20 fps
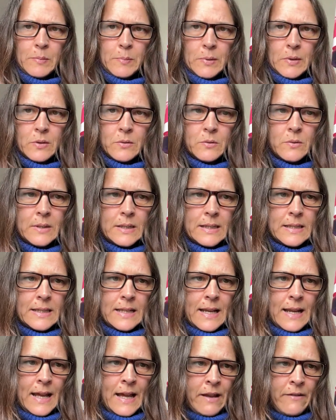bottle is
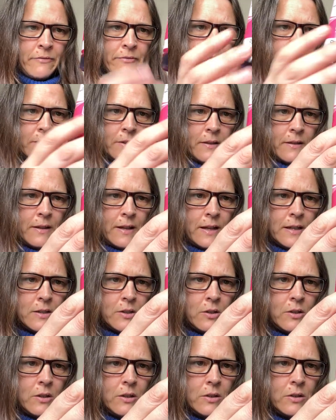left, so that's
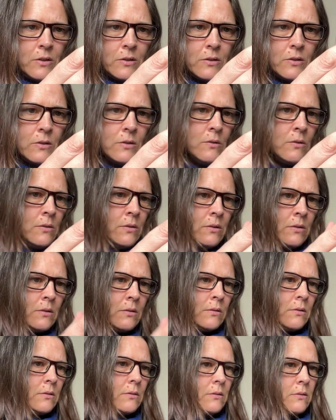cool.
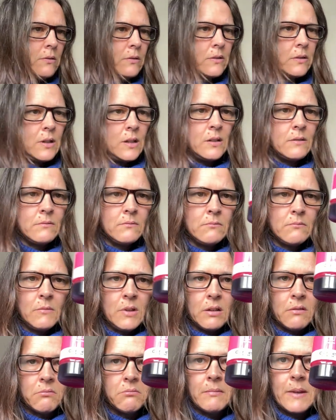Not that I,
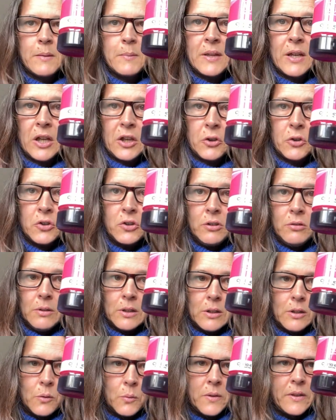well, maybe I could do a
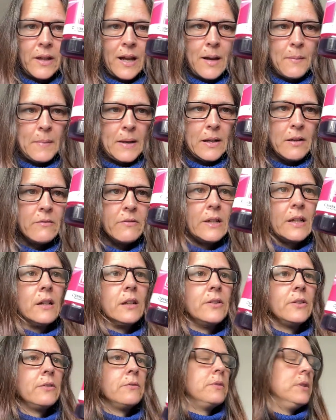lot with that amount of ink, I don't